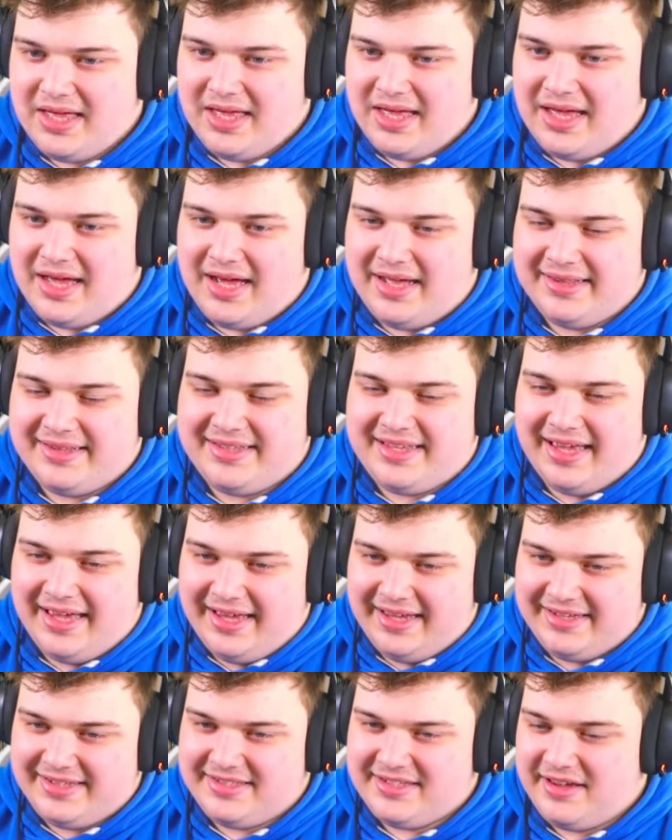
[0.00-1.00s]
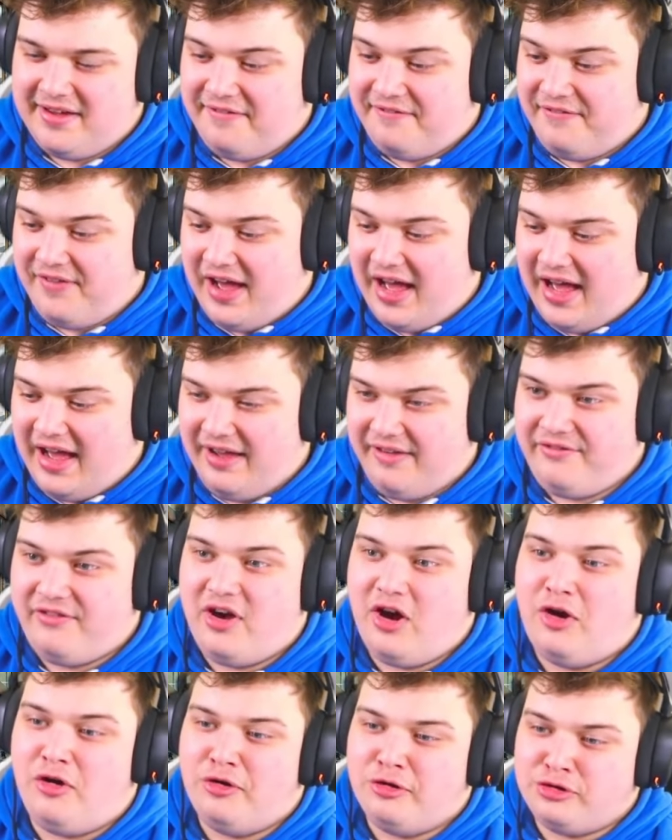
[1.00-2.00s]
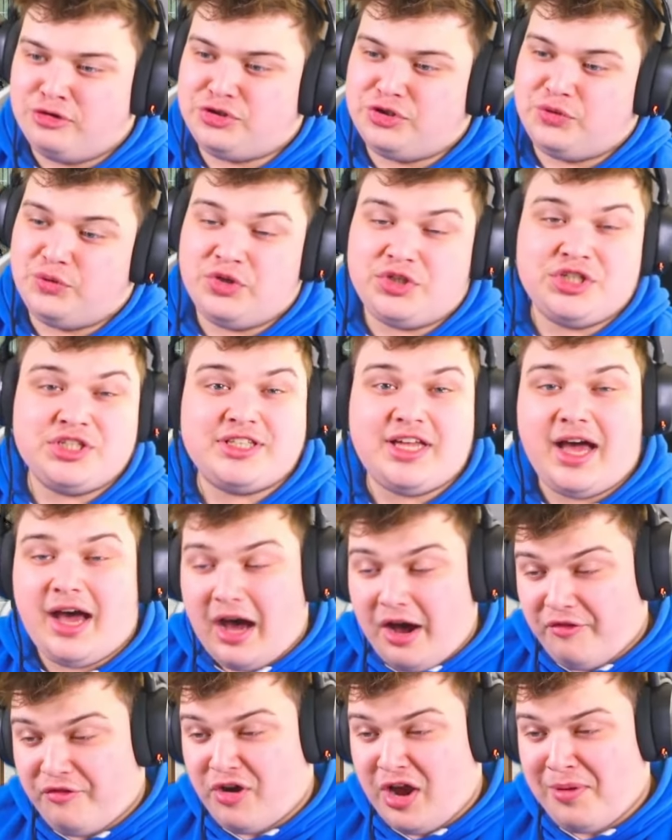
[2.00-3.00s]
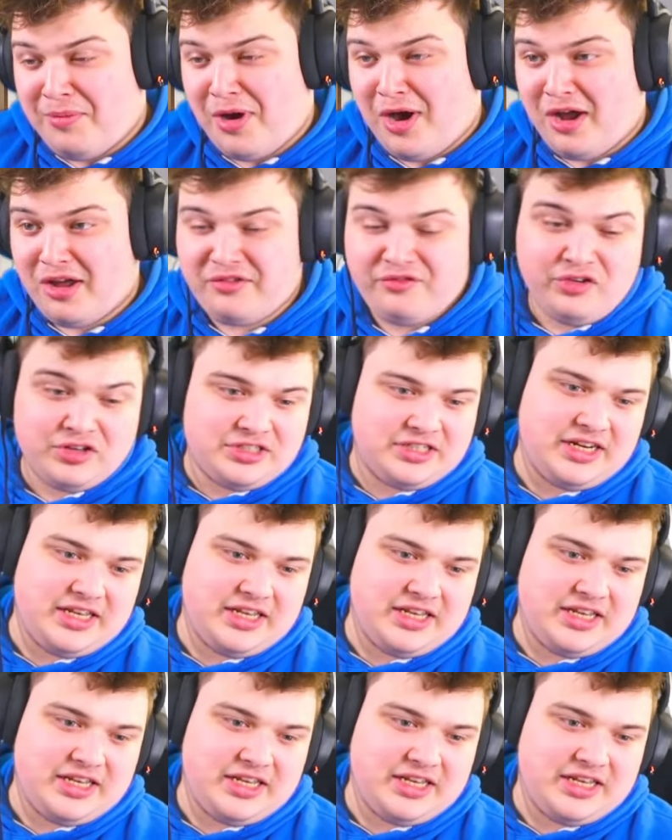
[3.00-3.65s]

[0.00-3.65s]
And case 500, which is the halfway mark for today's